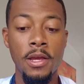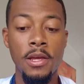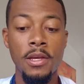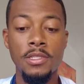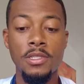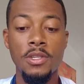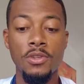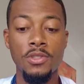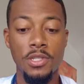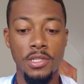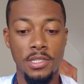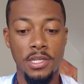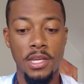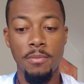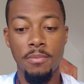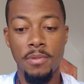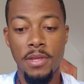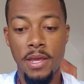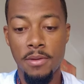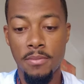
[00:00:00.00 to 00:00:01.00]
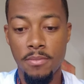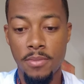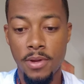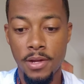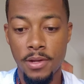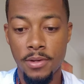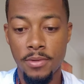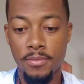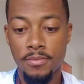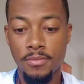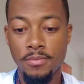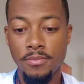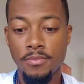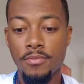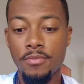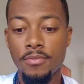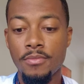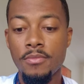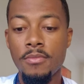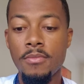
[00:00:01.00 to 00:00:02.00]
So just keep that in mind.
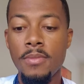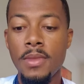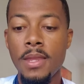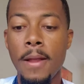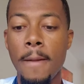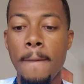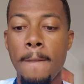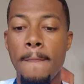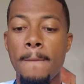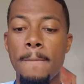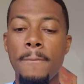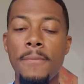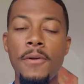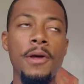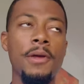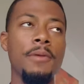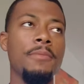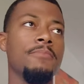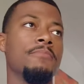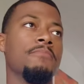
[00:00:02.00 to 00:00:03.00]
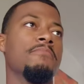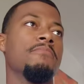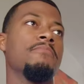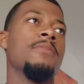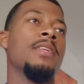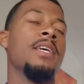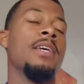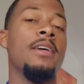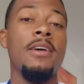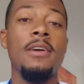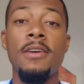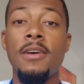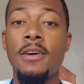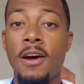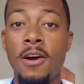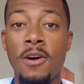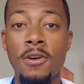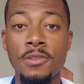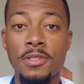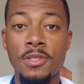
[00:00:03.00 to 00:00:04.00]
But
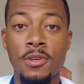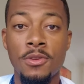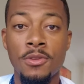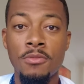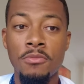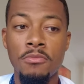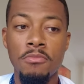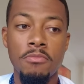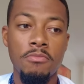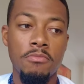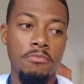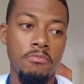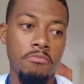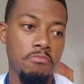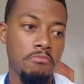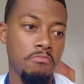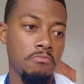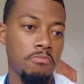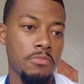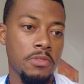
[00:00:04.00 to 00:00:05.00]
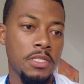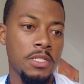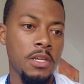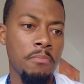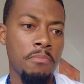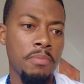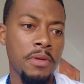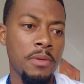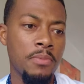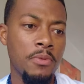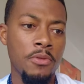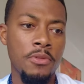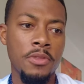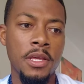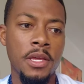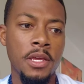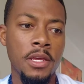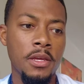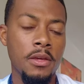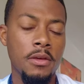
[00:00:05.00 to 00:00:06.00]
also, some people
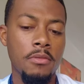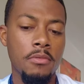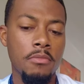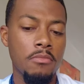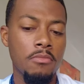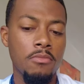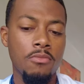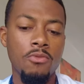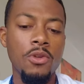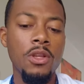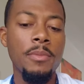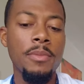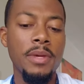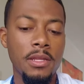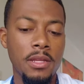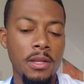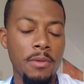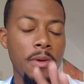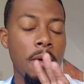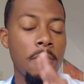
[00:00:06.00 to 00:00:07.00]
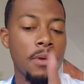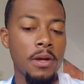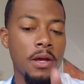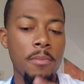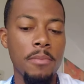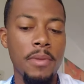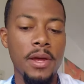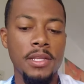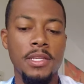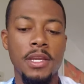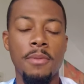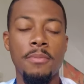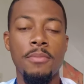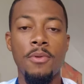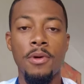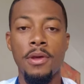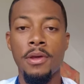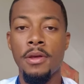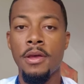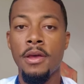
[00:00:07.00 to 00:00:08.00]
think, well, I'm going to come back to that
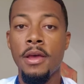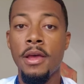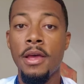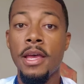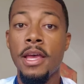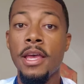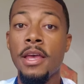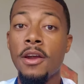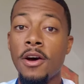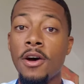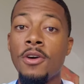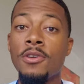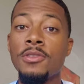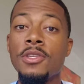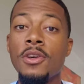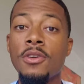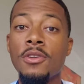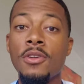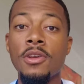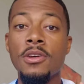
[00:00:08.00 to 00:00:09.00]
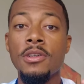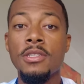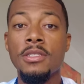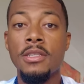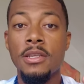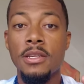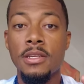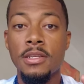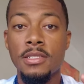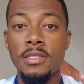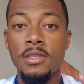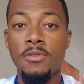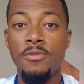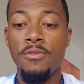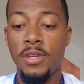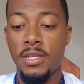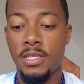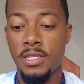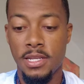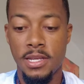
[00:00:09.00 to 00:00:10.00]
point. It also looks
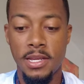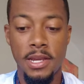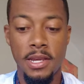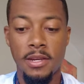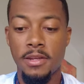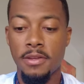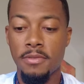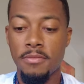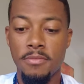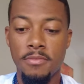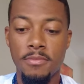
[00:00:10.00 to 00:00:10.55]
sophisticated.